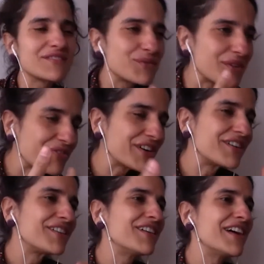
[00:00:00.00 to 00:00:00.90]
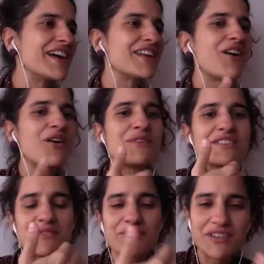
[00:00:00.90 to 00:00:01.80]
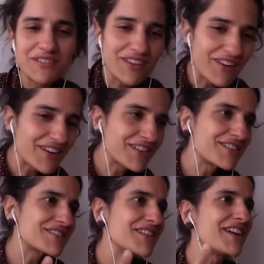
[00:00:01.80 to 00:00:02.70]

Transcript: with her and always with her daughters